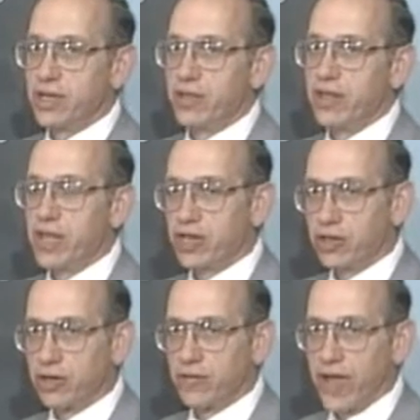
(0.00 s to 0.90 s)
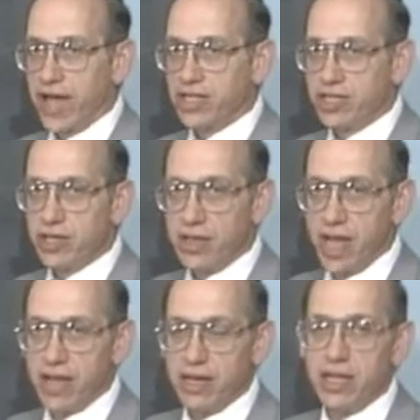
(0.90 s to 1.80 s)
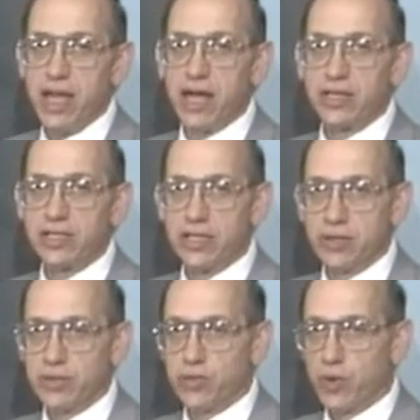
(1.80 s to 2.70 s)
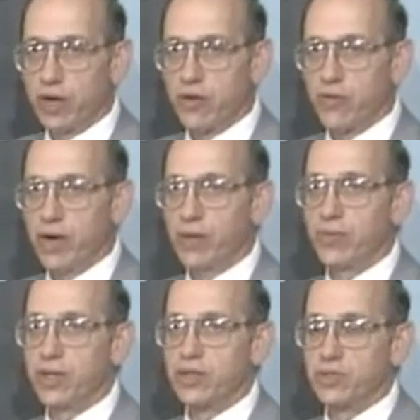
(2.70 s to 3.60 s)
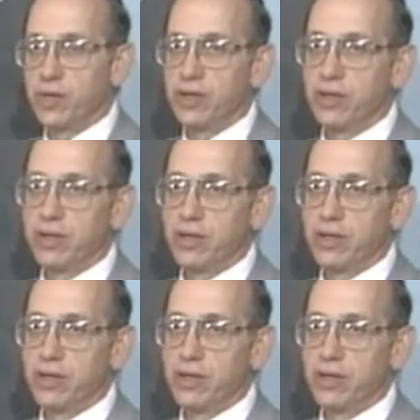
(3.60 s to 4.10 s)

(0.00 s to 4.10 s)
the integral of x to the n dx equals 1 over n plus 1